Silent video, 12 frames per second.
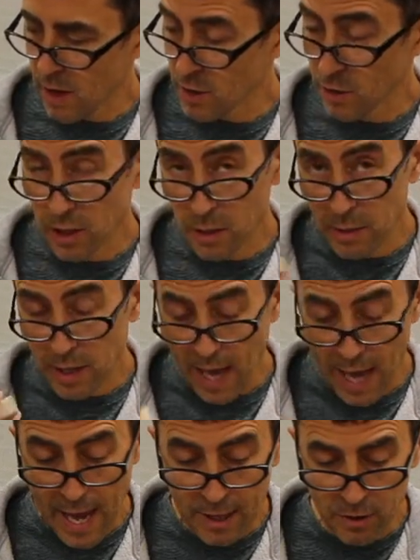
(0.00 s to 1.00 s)
I do need to make a
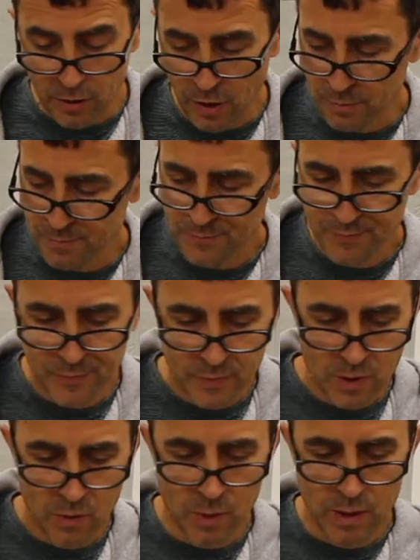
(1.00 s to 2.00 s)
handle though
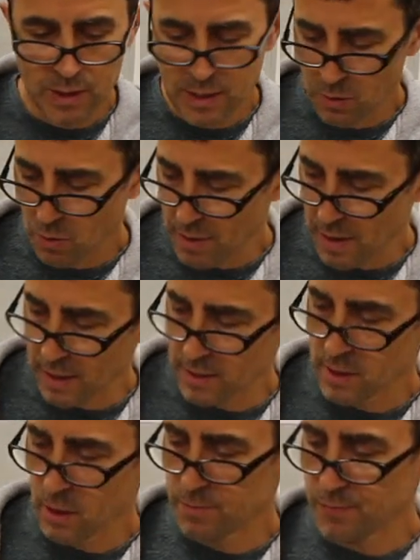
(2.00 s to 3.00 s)
with this thing we're making.
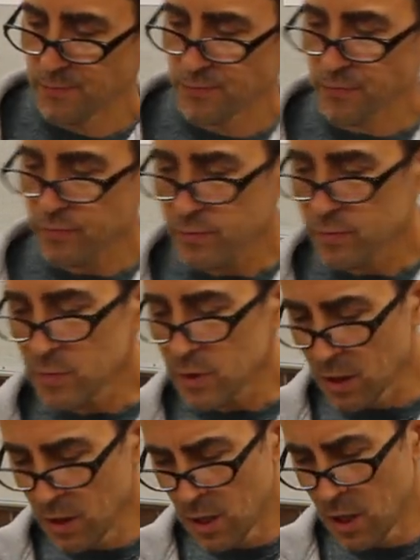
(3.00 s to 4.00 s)

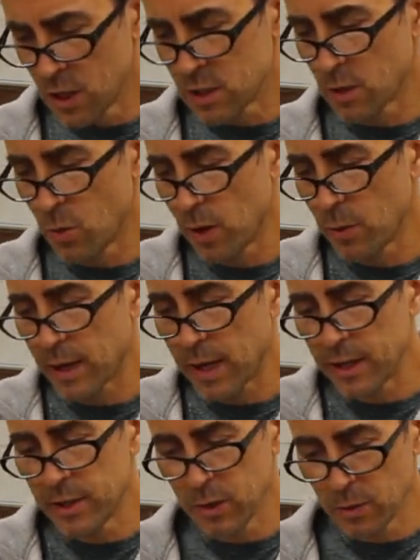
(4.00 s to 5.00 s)
So what do we got
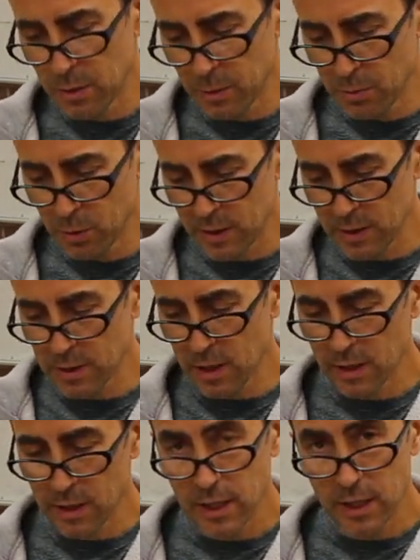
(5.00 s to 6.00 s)
to do when we put this
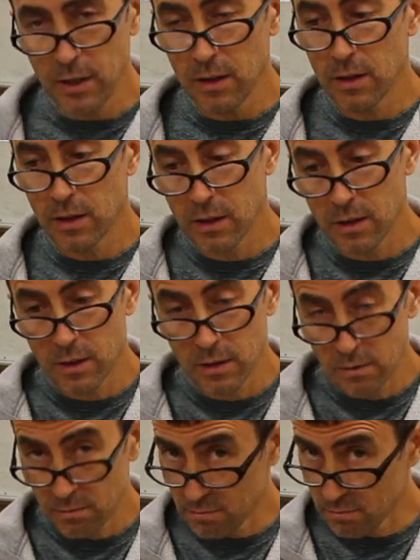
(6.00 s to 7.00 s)
onto here?
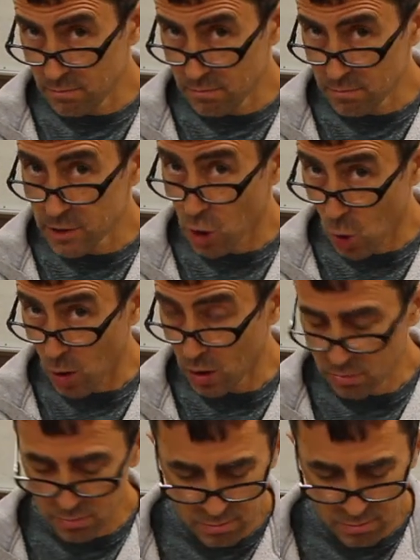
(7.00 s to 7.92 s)
Score.